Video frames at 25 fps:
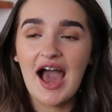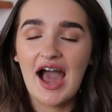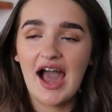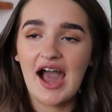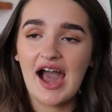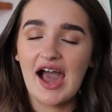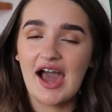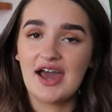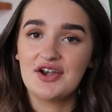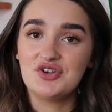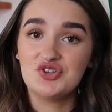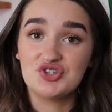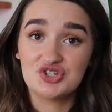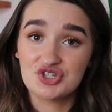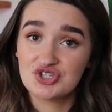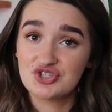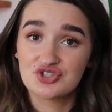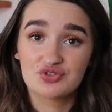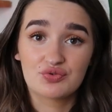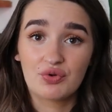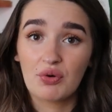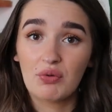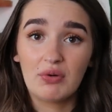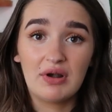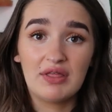and
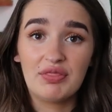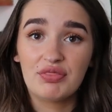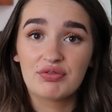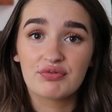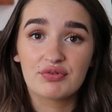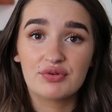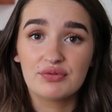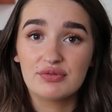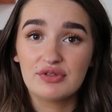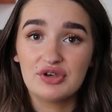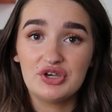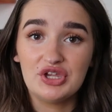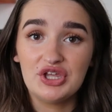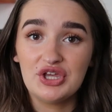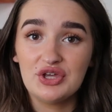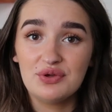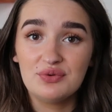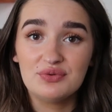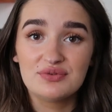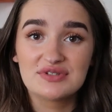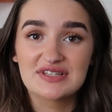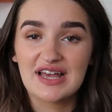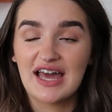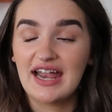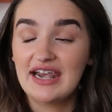just scrolling through the
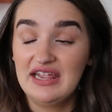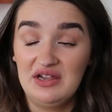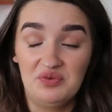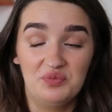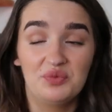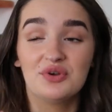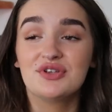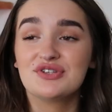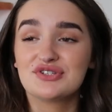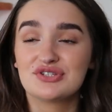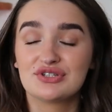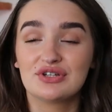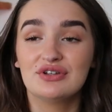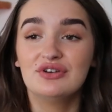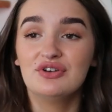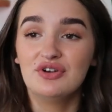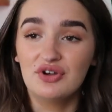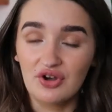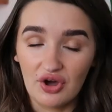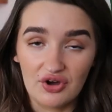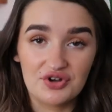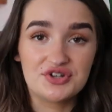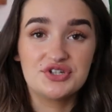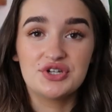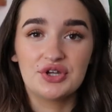news, and it was
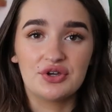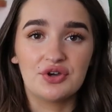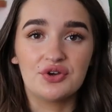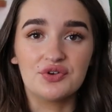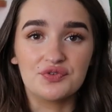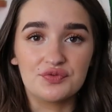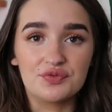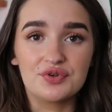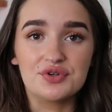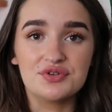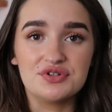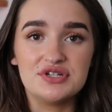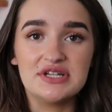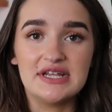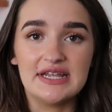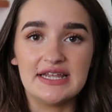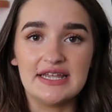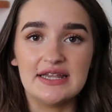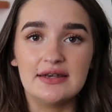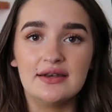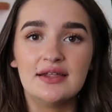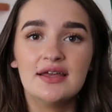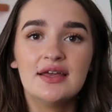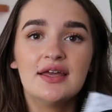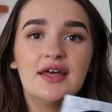not a good
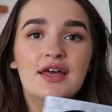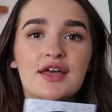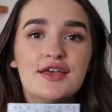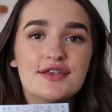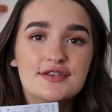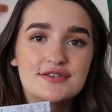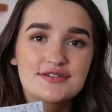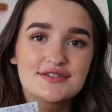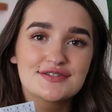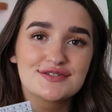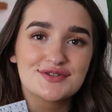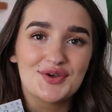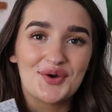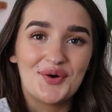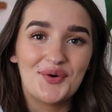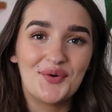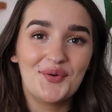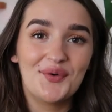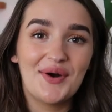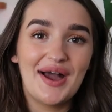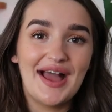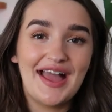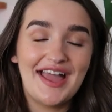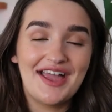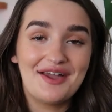routine.
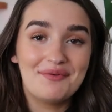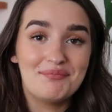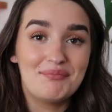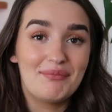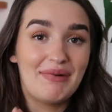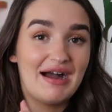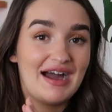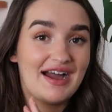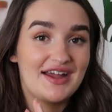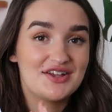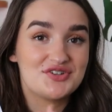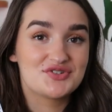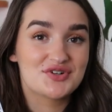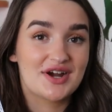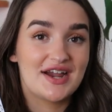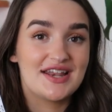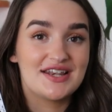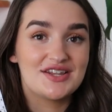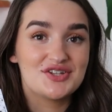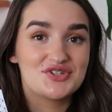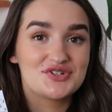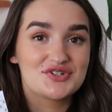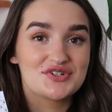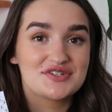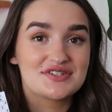So I tried
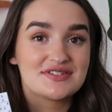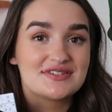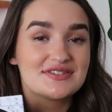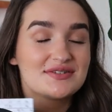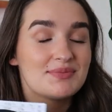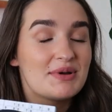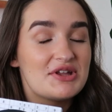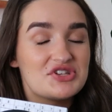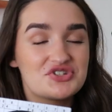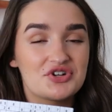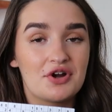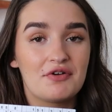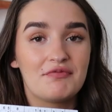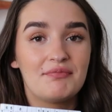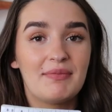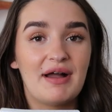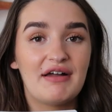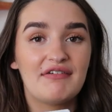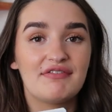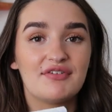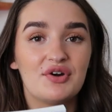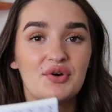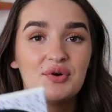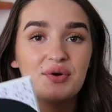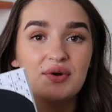to just switch off
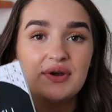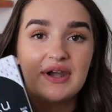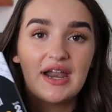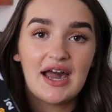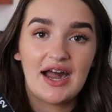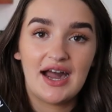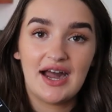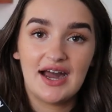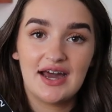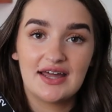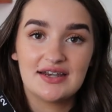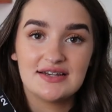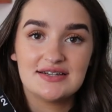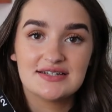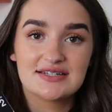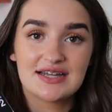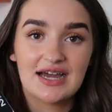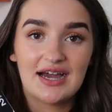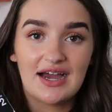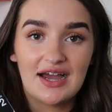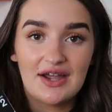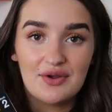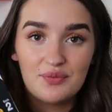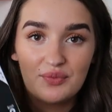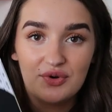my phone and
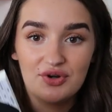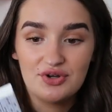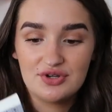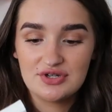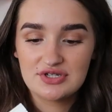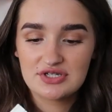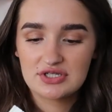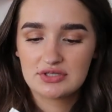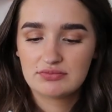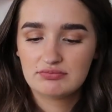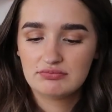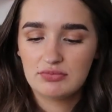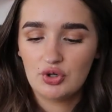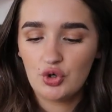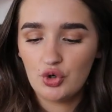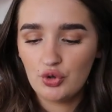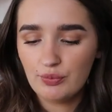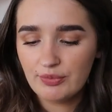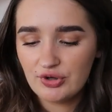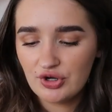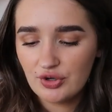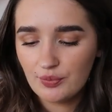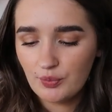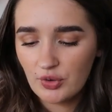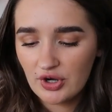I would
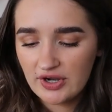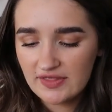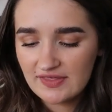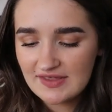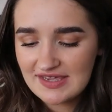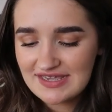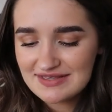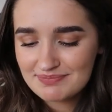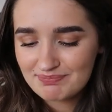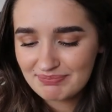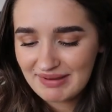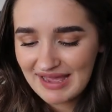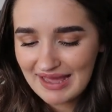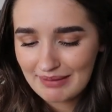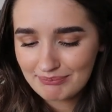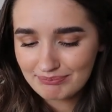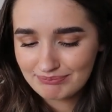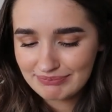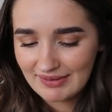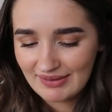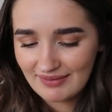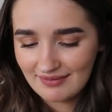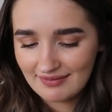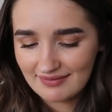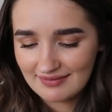open up one of these bad
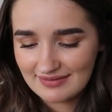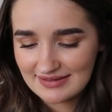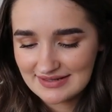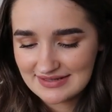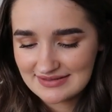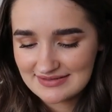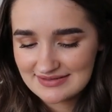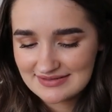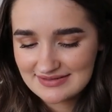boys.